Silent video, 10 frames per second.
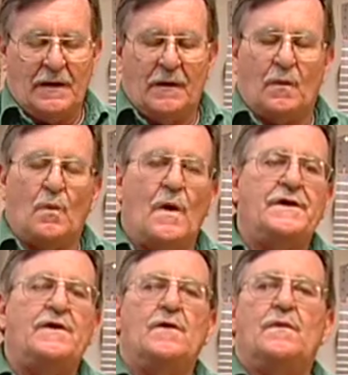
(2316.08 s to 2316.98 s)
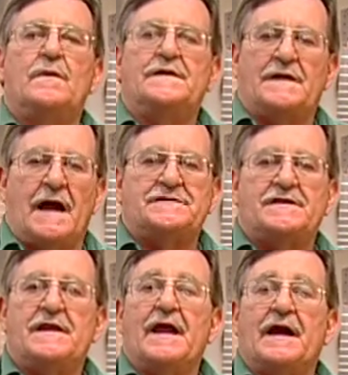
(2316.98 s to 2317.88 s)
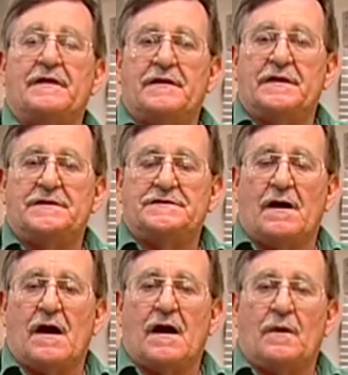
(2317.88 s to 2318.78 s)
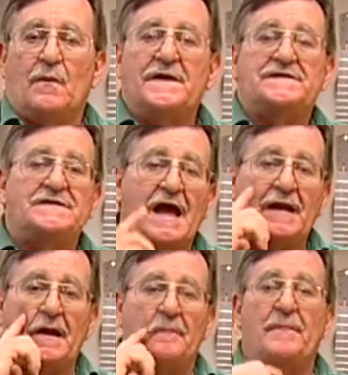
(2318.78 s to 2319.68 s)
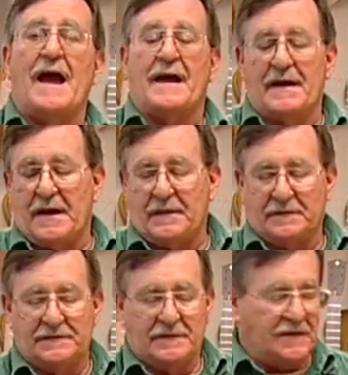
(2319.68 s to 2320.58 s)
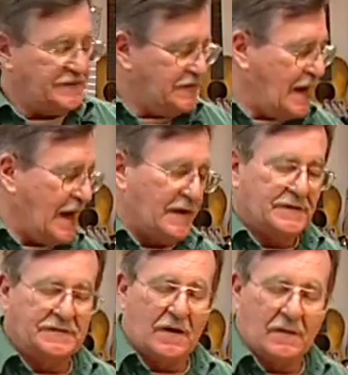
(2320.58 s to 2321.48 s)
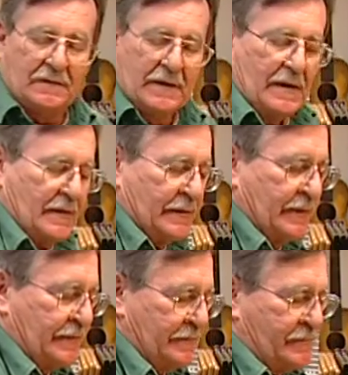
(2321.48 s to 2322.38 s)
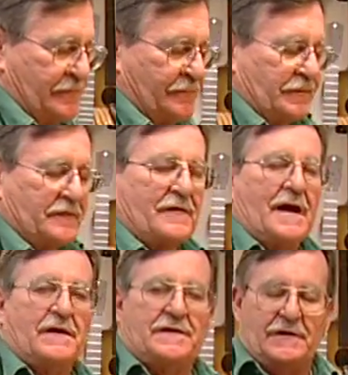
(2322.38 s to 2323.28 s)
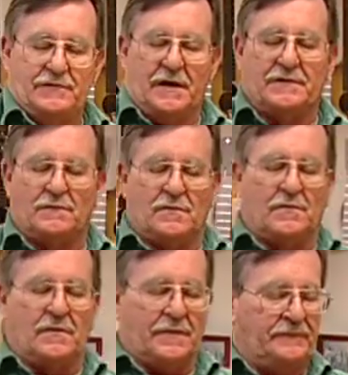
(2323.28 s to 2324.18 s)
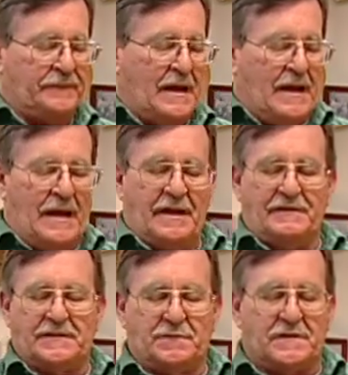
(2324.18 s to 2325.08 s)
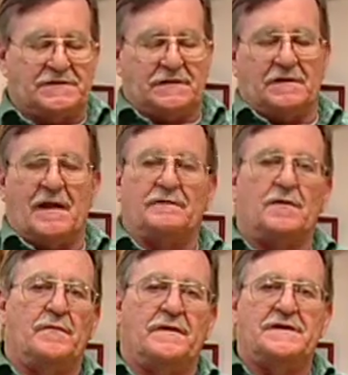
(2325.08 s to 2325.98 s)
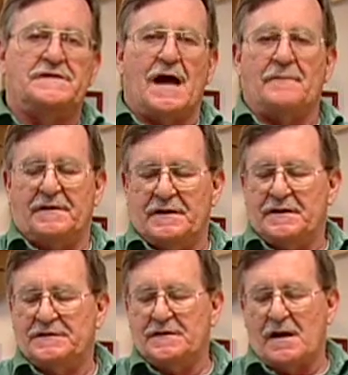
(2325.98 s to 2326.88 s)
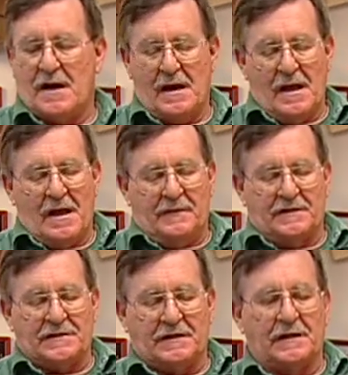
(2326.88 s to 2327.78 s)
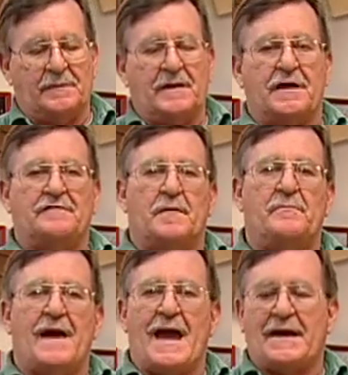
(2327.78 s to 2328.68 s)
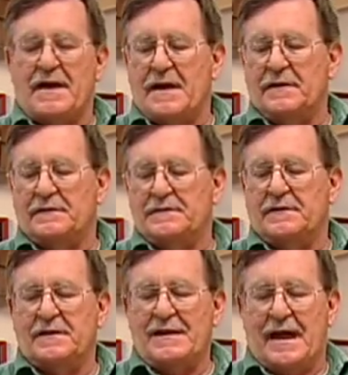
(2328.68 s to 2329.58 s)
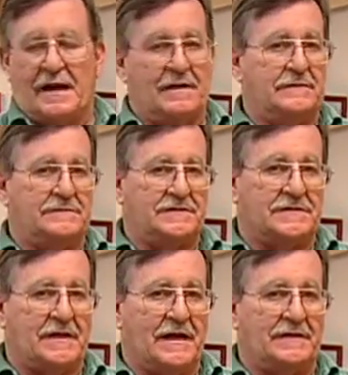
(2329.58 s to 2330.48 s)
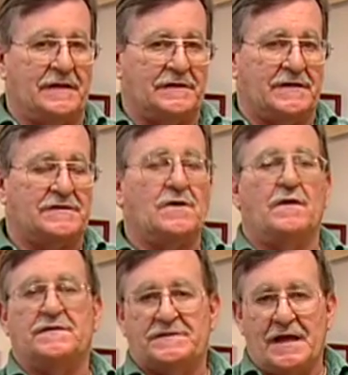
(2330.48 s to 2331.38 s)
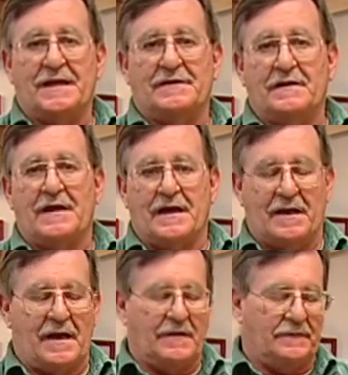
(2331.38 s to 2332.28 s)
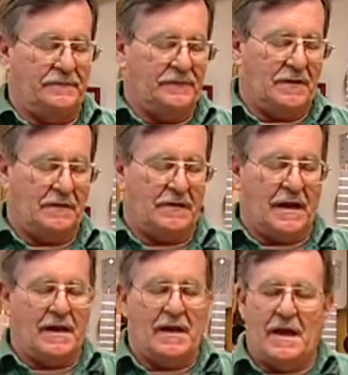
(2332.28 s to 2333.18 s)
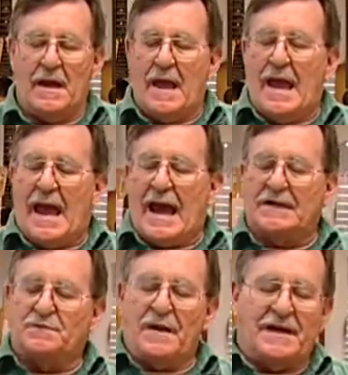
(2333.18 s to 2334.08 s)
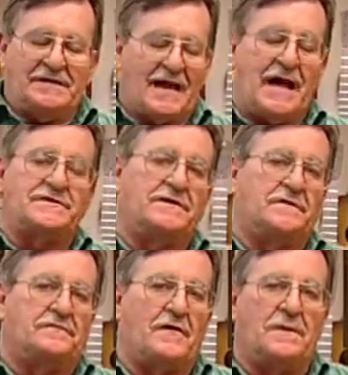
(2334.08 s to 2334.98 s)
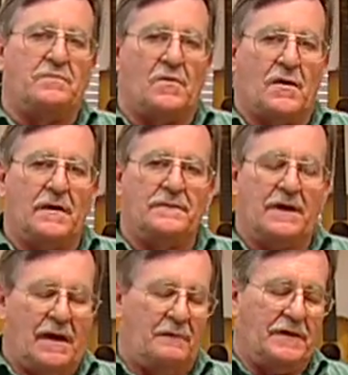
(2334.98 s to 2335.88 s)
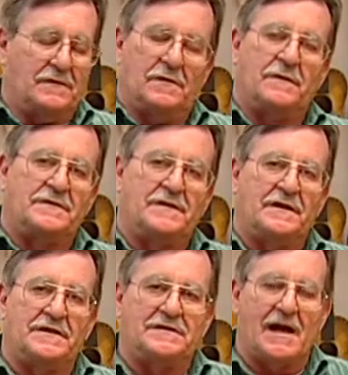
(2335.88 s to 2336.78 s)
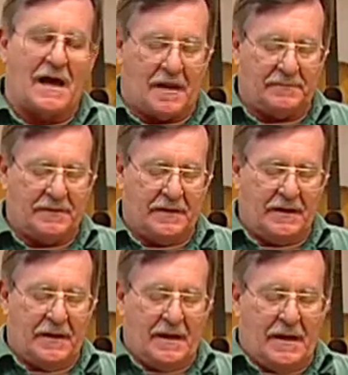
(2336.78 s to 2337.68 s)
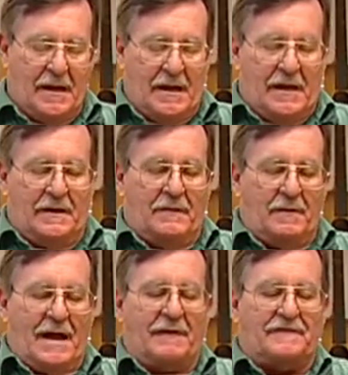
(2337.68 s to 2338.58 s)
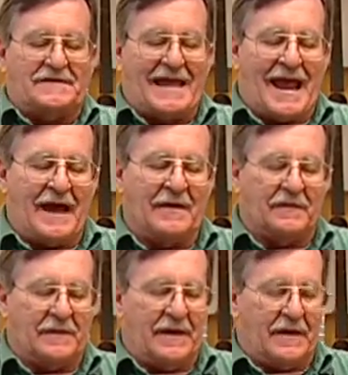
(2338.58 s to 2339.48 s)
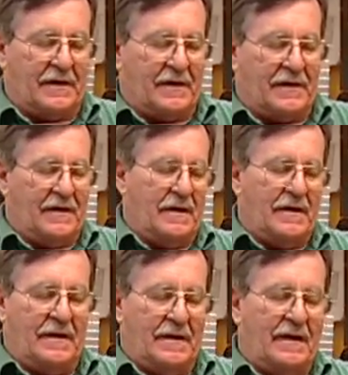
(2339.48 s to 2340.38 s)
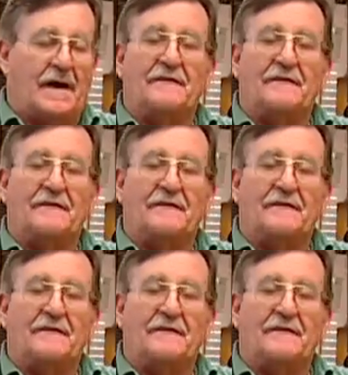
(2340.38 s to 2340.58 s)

When you attach the neck of the guitar, we set a back angle to this neck. So if I had to take the ruler and this was level with the top of the guitar, there's a little bit of a back angle to the neck, just like this. That's called setting the neck angle. Okay. As we attach the fretboard and we glue it to the top, we have this angle here, and I've